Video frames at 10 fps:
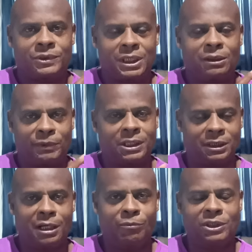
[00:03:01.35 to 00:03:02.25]
See, but
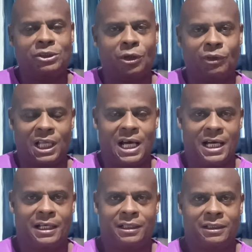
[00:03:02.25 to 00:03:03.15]
the numbers don't
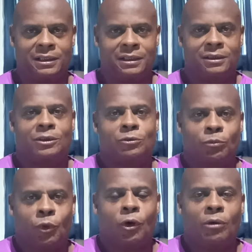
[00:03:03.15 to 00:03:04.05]
lie. There's
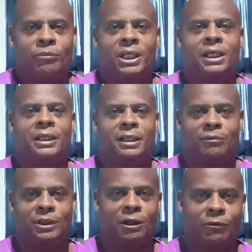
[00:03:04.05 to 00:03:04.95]
more men
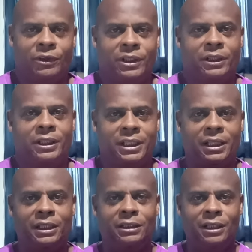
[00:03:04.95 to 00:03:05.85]
coming over here
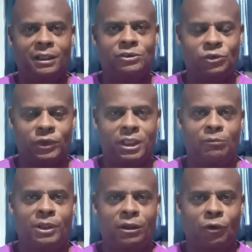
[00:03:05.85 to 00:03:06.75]
getting their
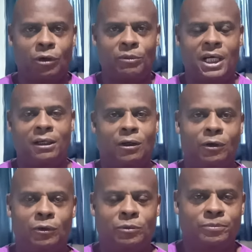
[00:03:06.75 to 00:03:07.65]
dream and going back
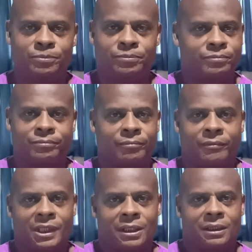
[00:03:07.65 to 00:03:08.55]
home
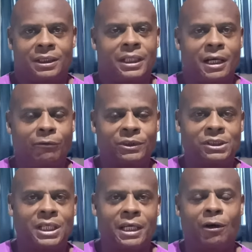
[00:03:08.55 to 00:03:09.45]
than ever
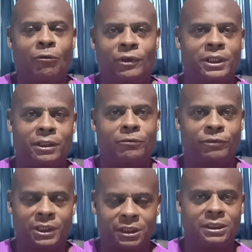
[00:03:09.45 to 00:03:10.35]
stay over here
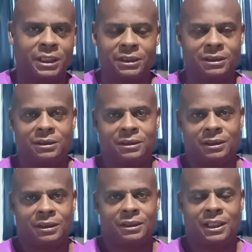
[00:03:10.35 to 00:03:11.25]
for good.
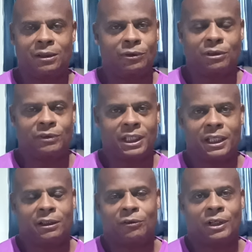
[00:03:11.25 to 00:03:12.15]
They don't even
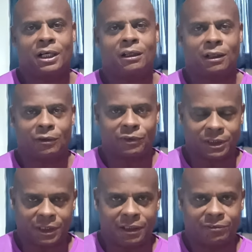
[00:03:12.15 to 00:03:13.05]
hang around long
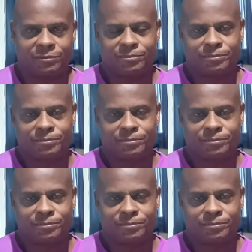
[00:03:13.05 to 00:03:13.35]
enough.